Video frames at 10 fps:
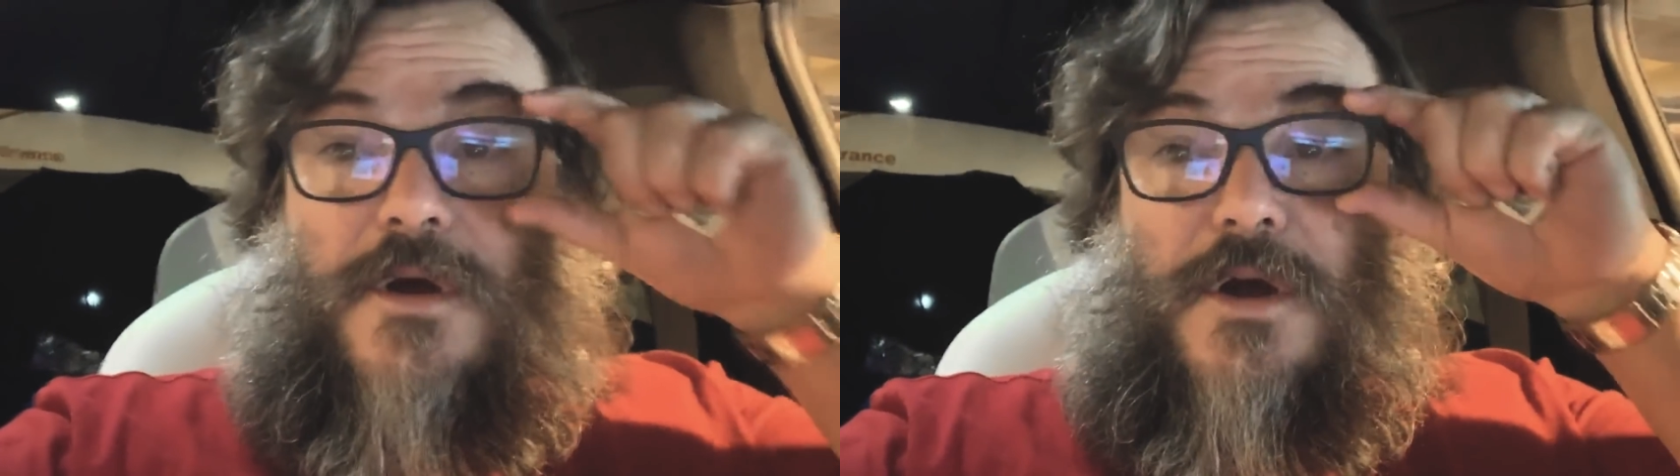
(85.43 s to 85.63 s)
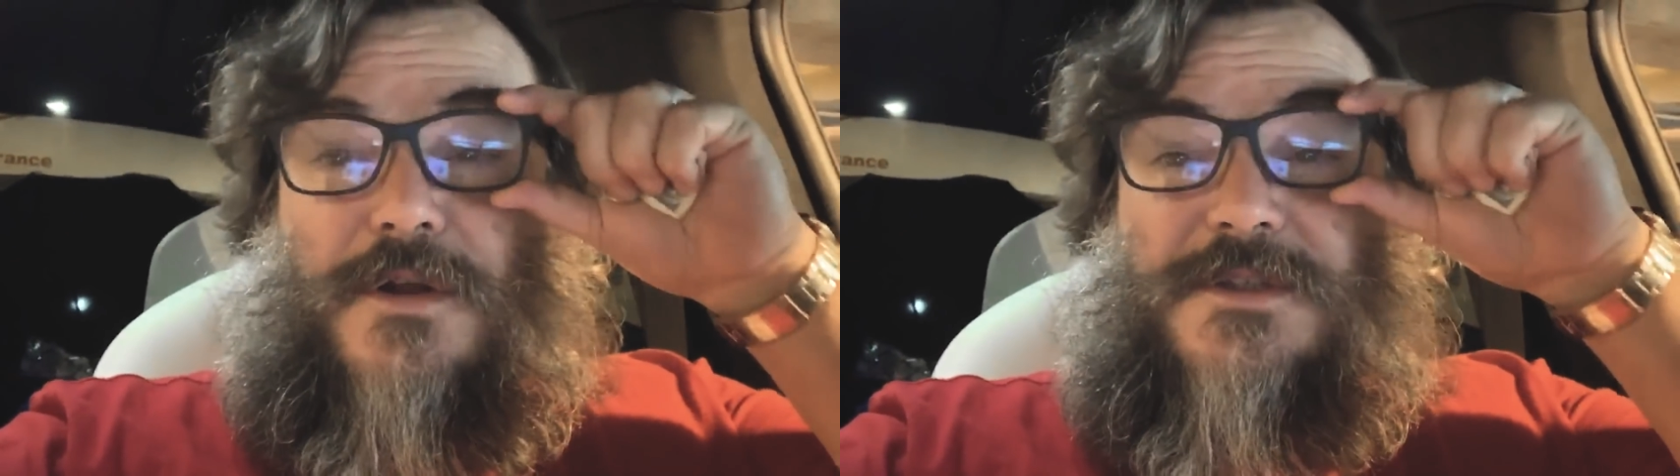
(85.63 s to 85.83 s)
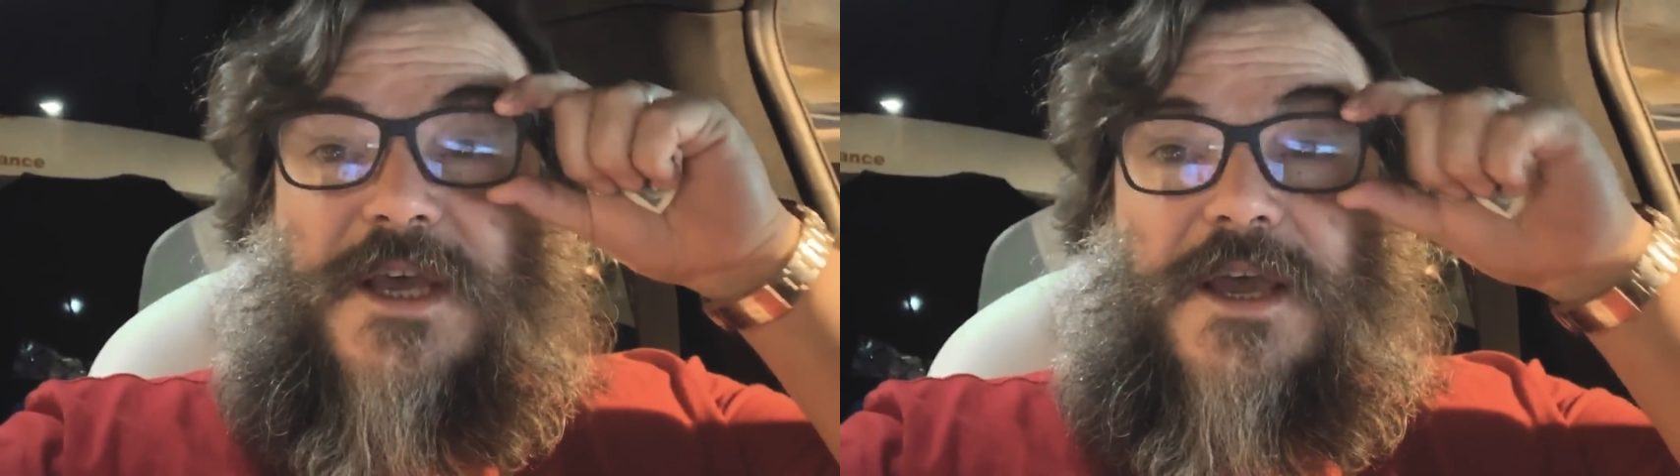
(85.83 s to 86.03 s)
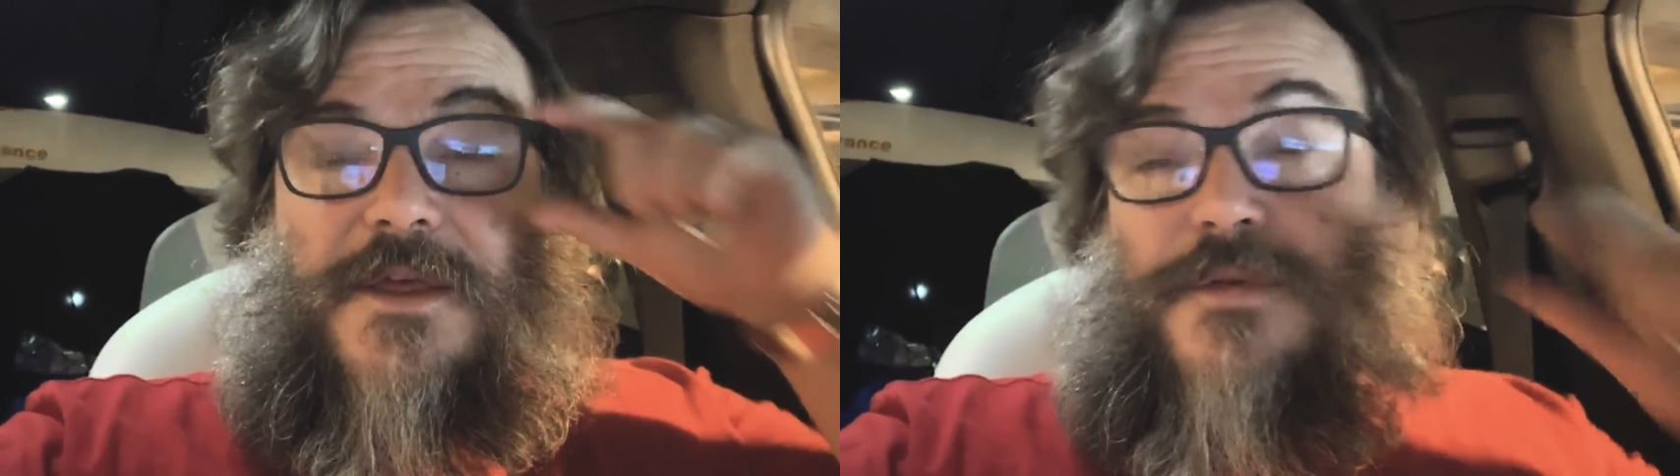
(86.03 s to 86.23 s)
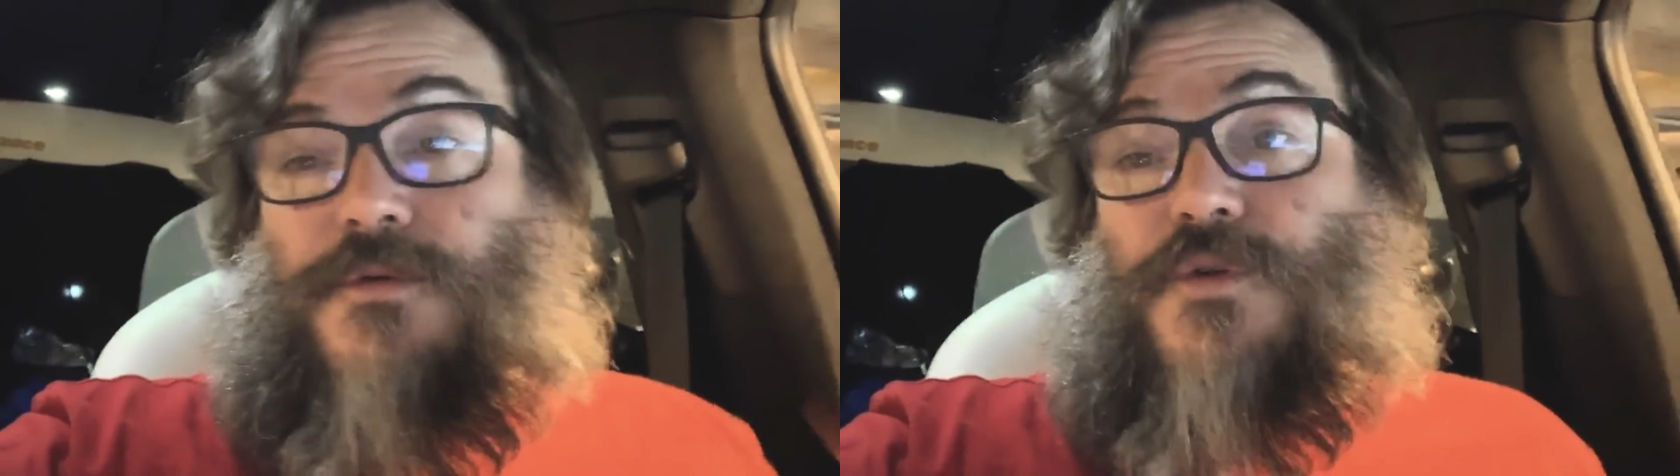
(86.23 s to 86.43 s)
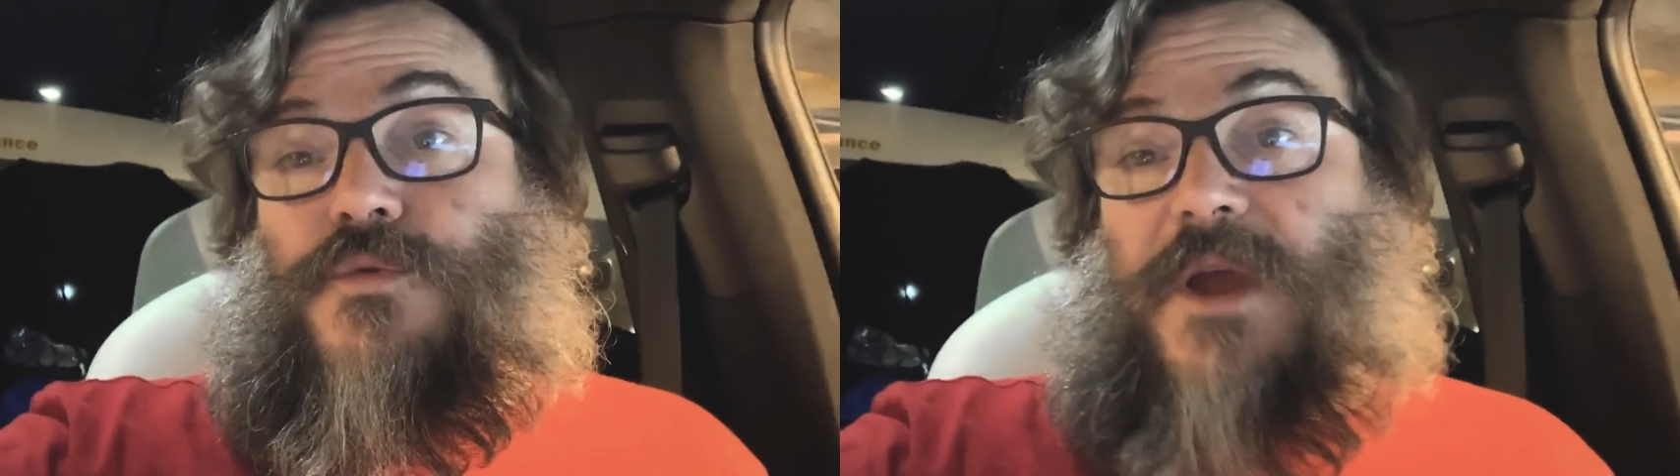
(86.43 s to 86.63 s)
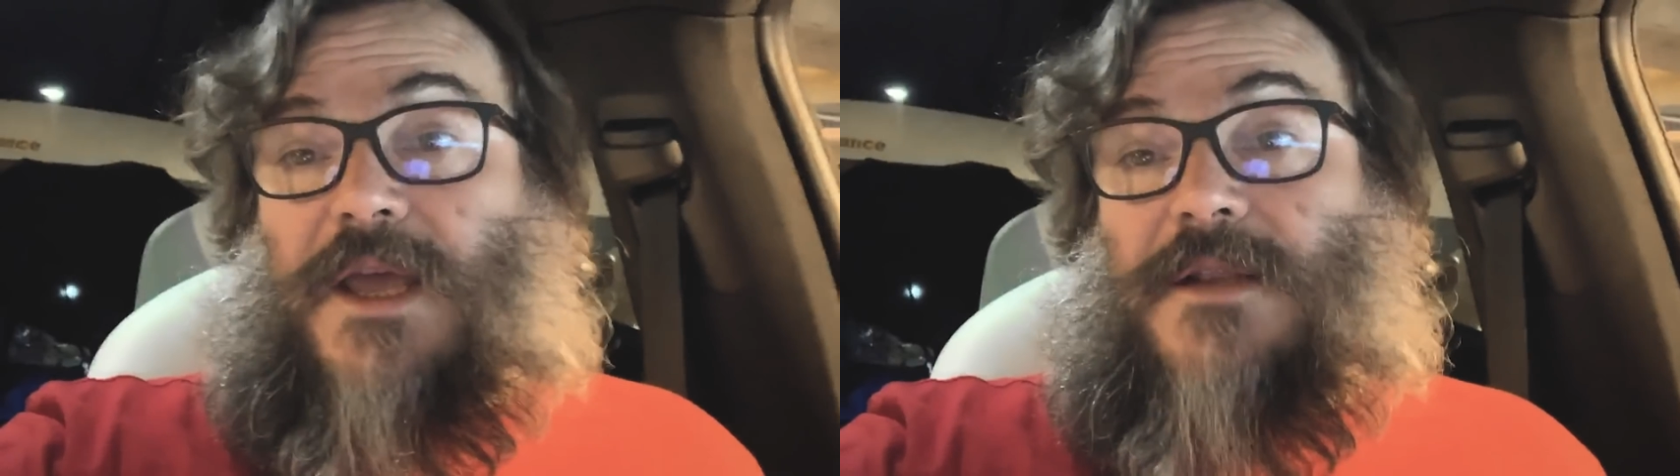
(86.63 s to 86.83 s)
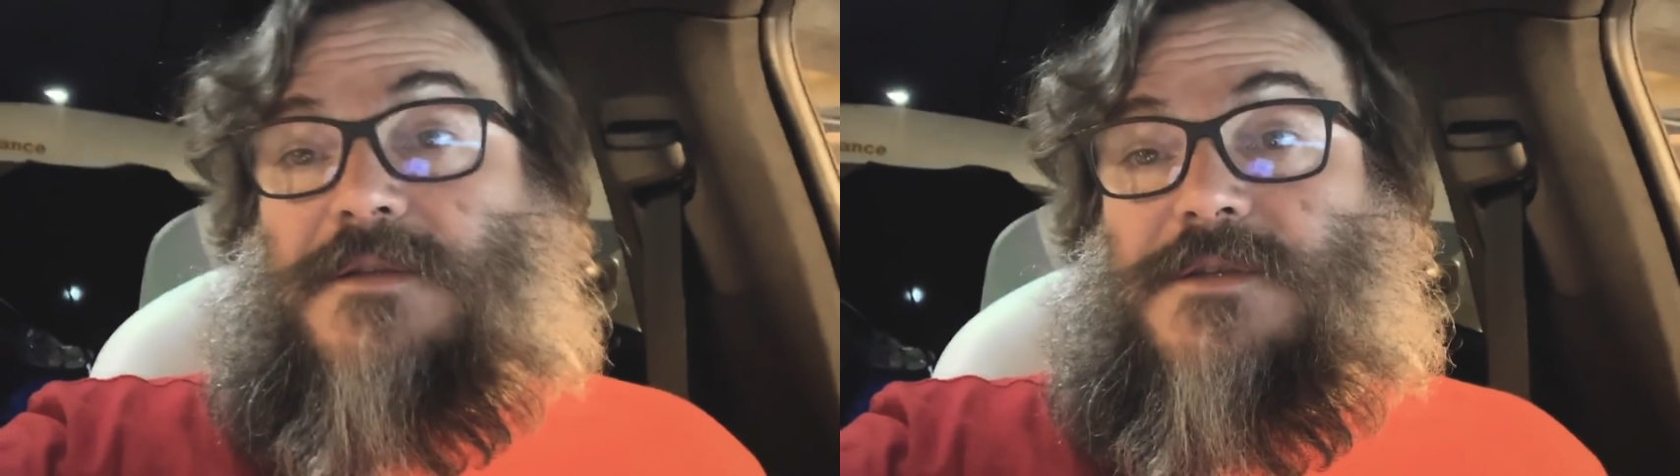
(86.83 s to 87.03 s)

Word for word: all day through the rain